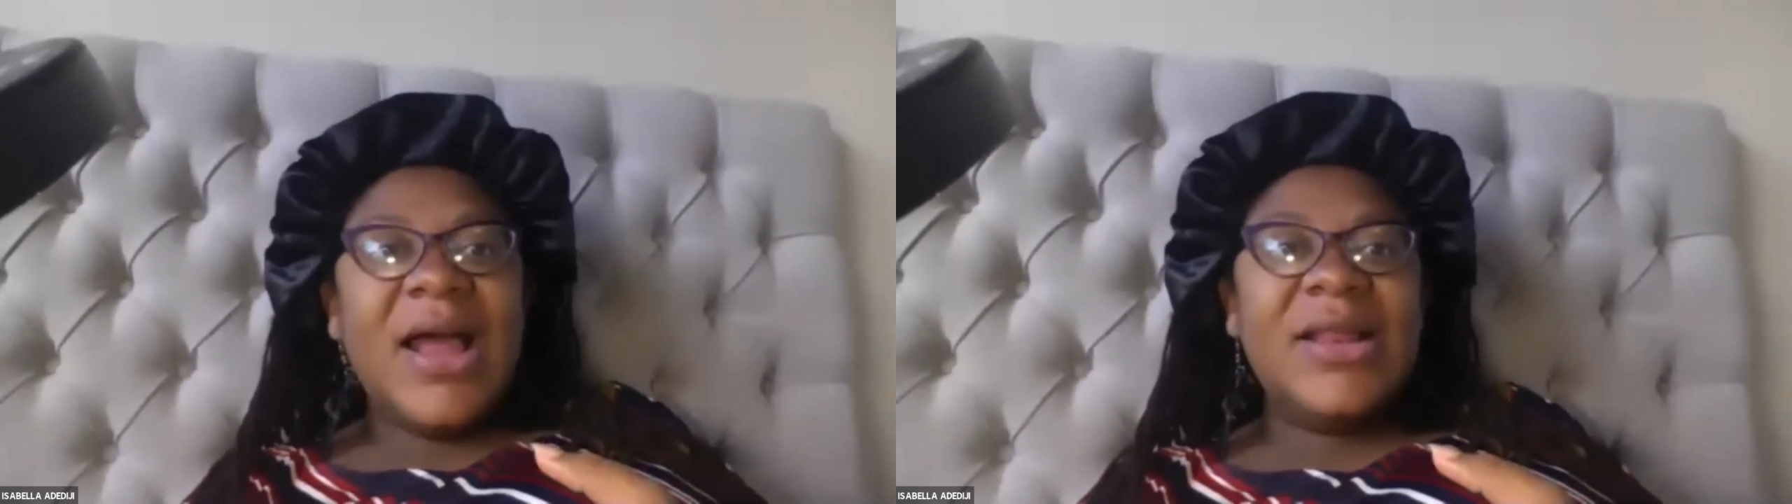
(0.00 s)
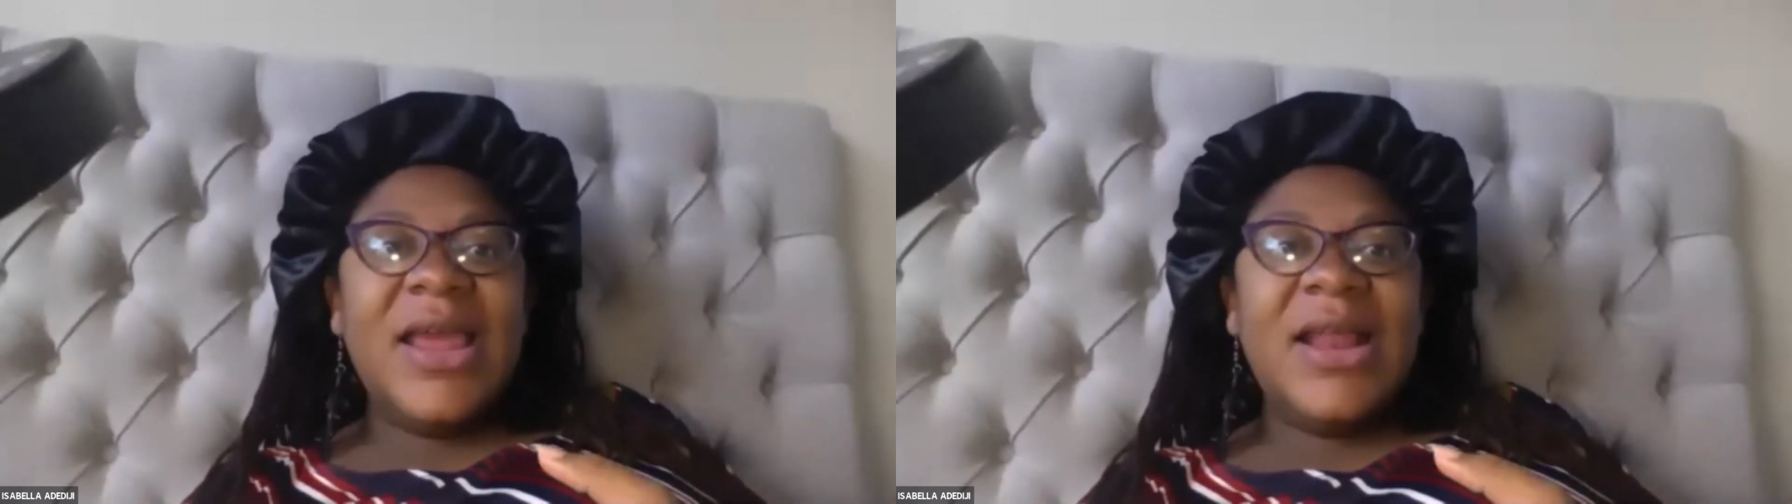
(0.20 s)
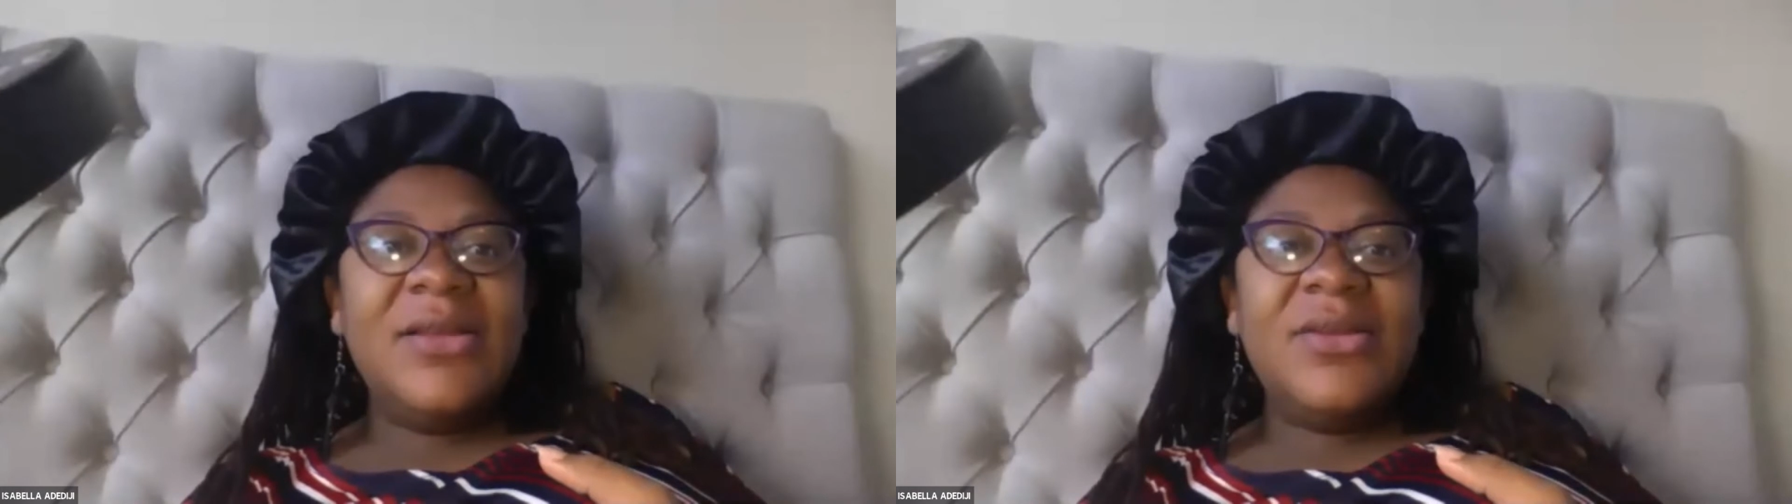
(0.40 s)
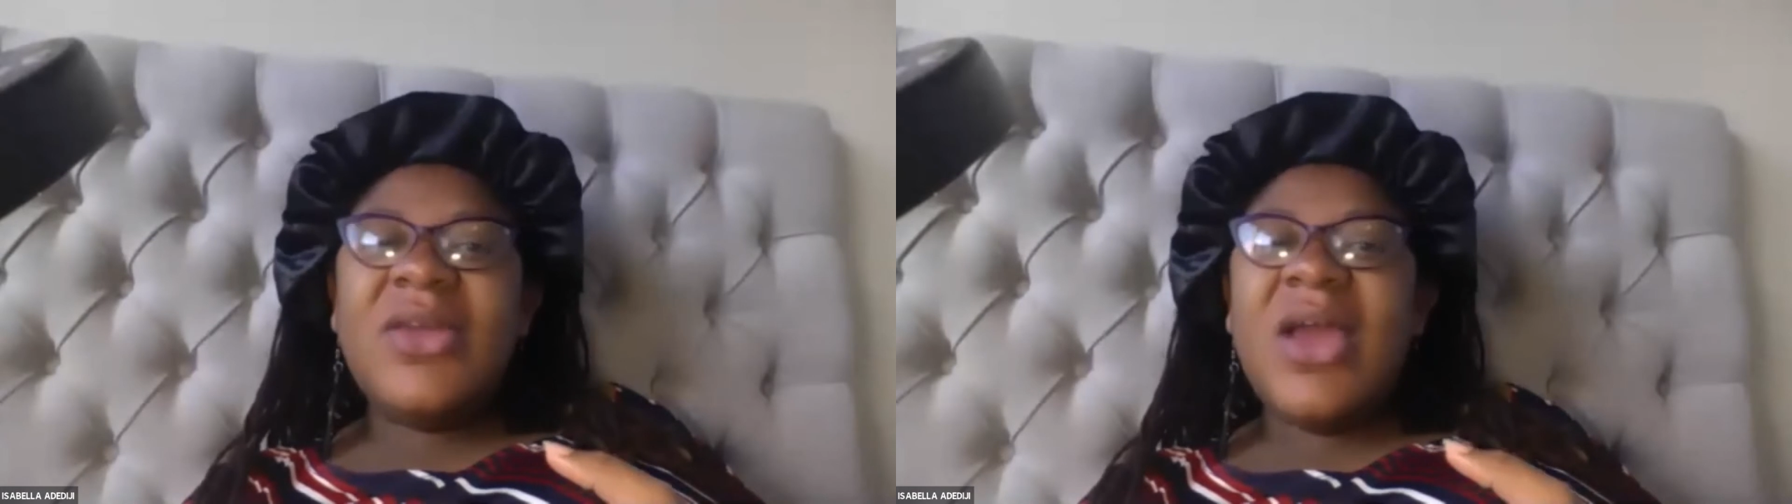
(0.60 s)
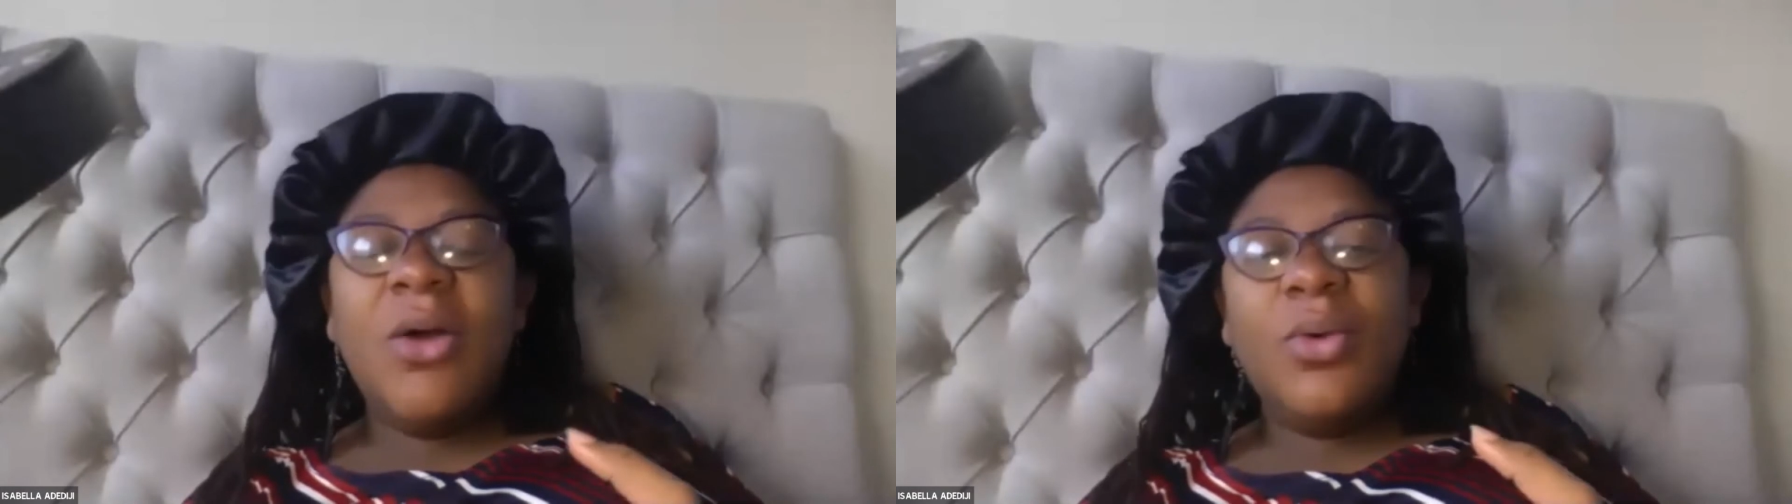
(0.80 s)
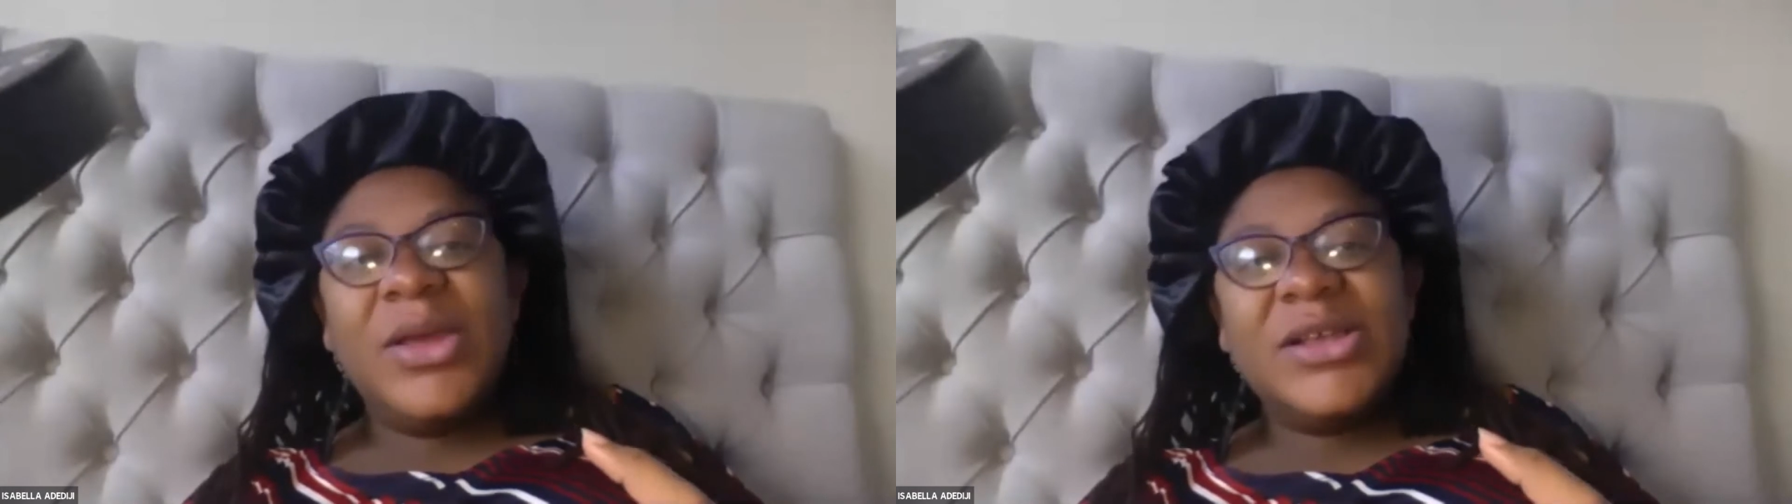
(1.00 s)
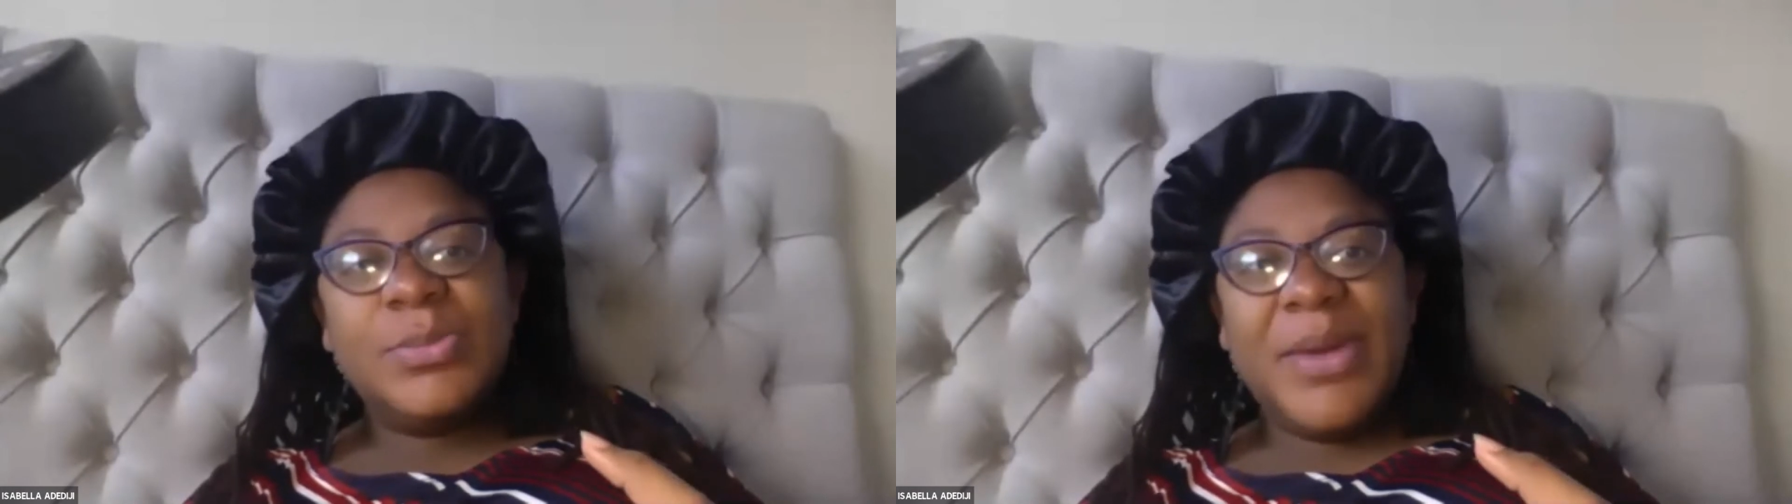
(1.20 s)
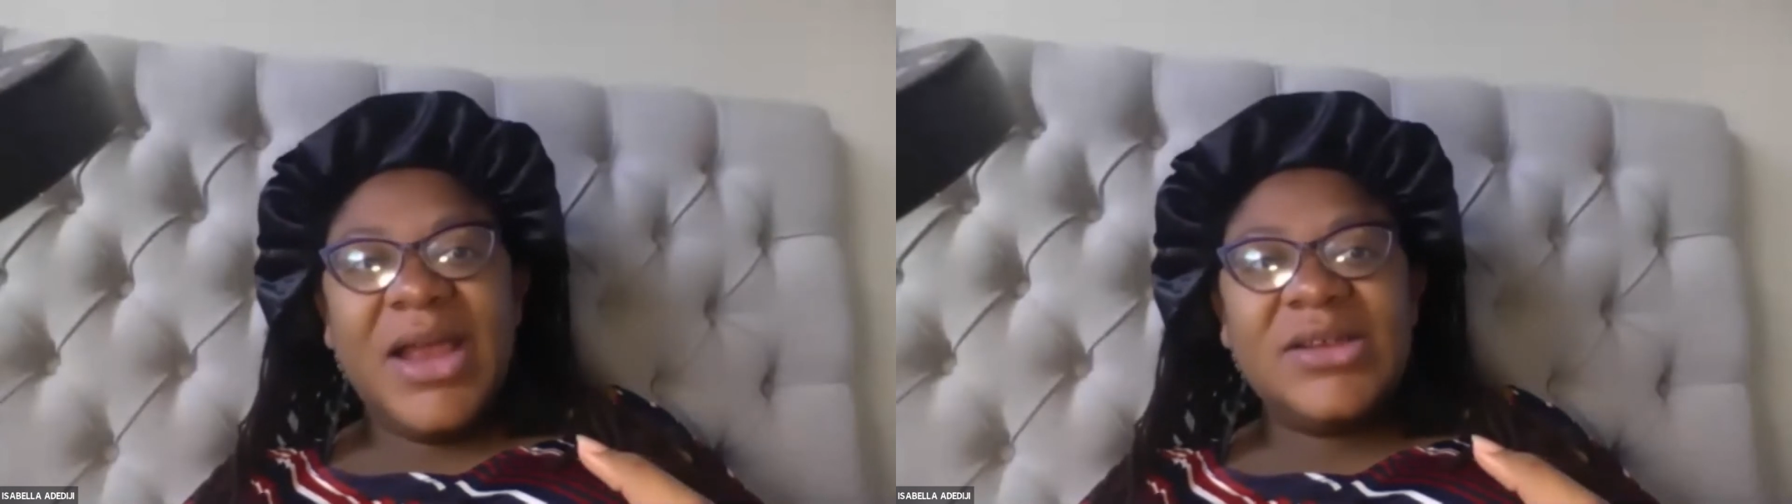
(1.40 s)
and then you're
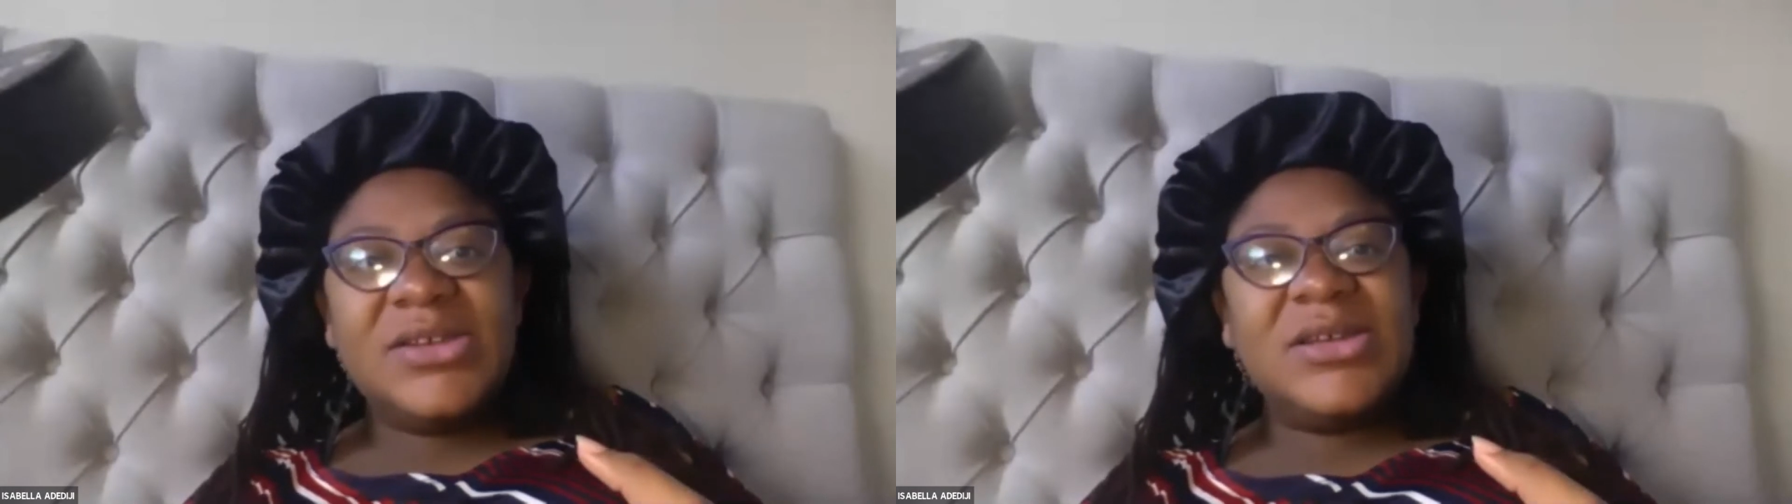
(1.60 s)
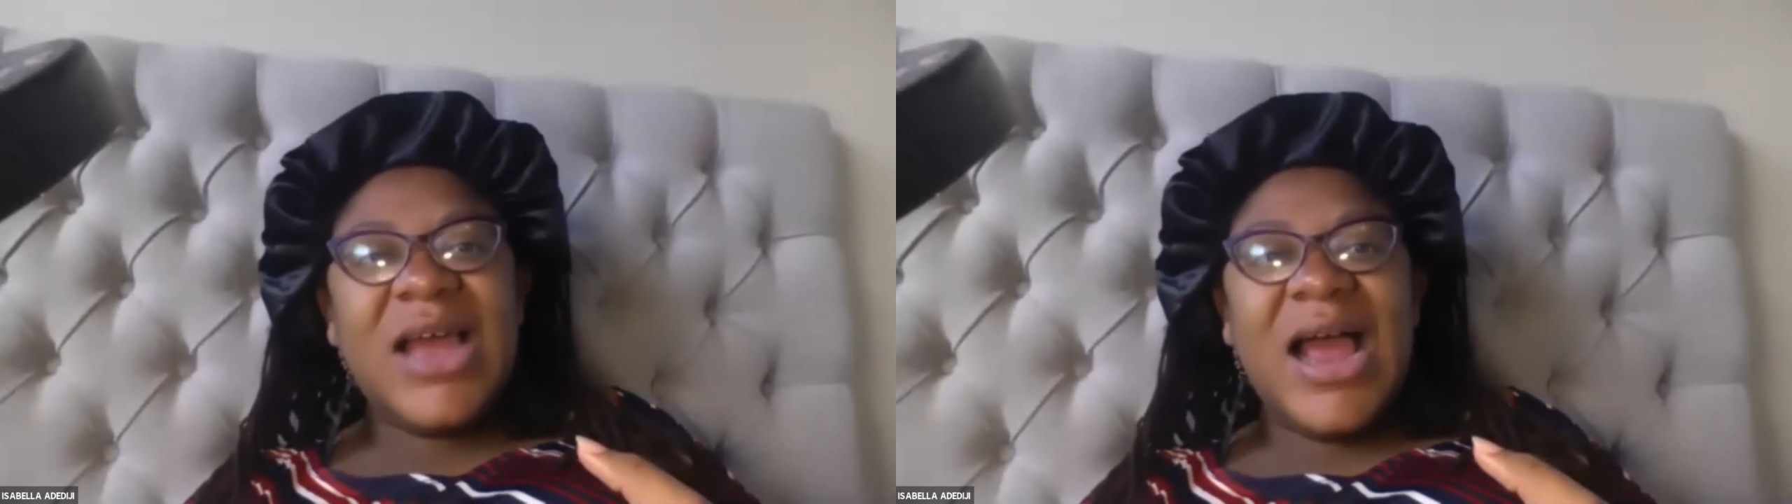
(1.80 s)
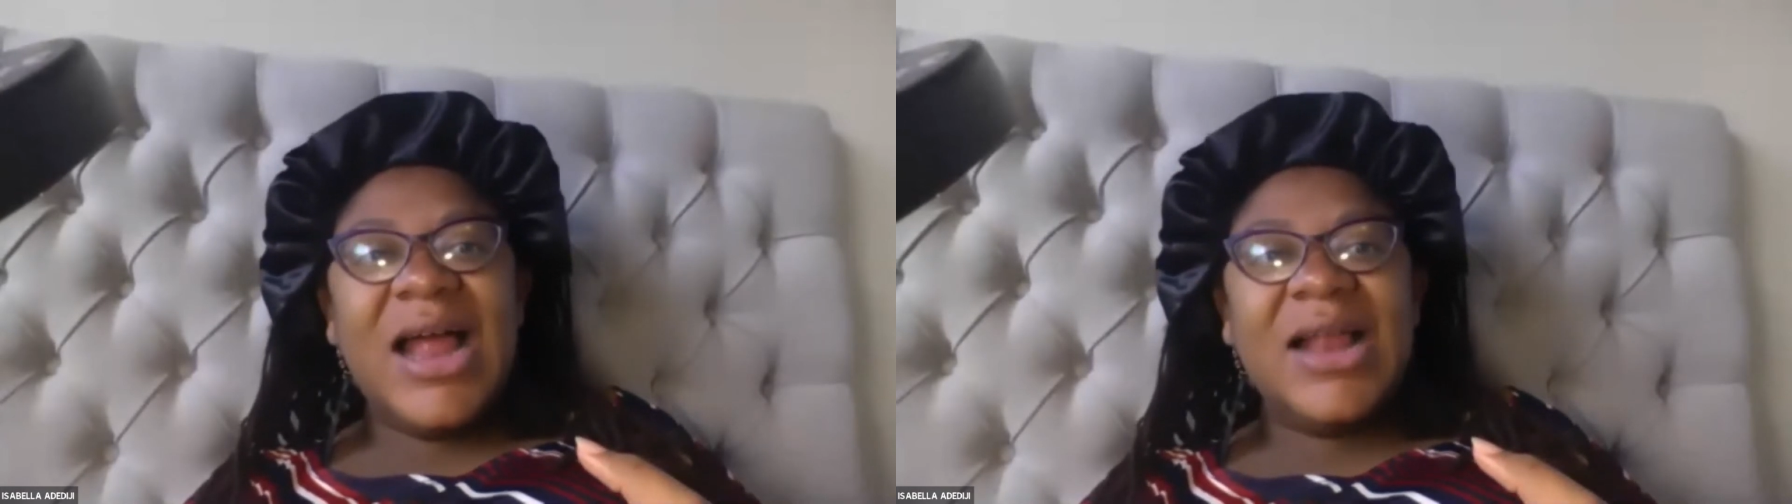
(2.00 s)
always benched,